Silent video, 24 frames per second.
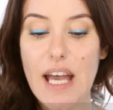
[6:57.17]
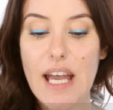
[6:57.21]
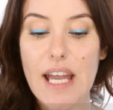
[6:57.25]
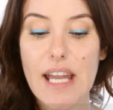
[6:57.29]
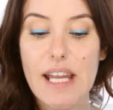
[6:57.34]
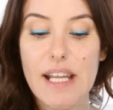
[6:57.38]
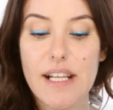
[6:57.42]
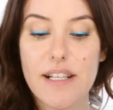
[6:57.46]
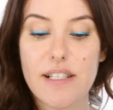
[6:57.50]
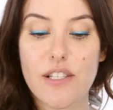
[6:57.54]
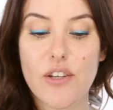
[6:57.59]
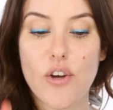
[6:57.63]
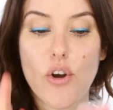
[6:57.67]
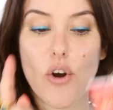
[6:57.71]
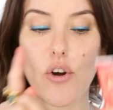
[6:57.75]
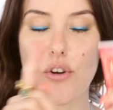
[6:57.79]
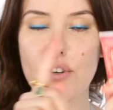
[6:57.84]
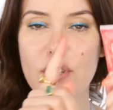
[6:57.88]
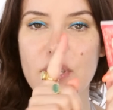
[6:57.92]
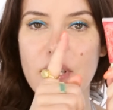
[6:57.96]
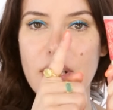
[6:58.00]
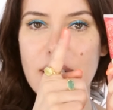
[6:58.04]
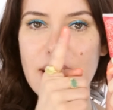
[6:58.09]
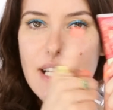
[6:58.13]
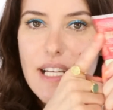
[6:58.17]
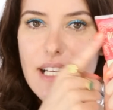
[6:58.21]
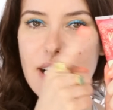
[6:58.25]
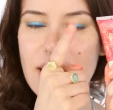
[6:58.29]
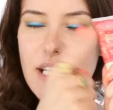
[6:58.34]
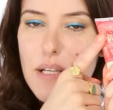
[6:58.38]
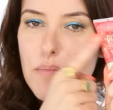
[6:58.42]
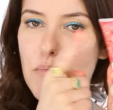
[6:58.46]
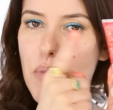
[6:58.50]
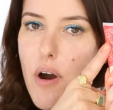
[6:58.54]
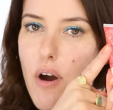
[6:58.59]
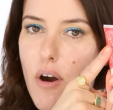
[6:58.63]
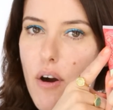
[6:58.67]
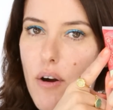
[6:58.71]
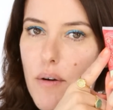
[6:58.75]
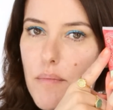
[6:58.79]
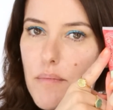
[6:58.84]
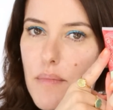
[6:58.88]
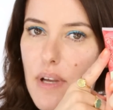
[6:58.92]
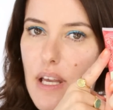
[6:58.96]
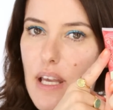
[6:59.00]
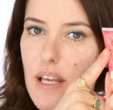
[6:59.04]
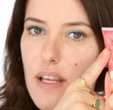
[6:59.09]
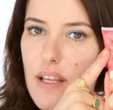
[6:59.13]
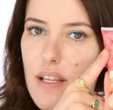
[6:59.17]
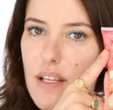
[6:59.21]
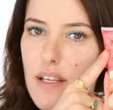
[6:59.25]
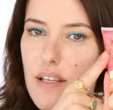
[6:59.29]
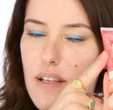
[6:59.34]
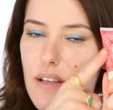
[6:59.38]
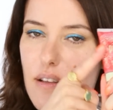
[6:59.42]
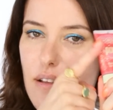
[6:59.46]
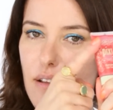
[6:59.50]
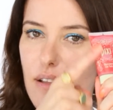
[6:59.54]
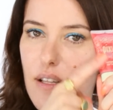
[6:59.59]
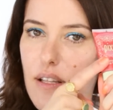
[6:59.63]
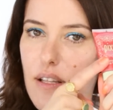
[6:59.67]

It's got a tinted balm in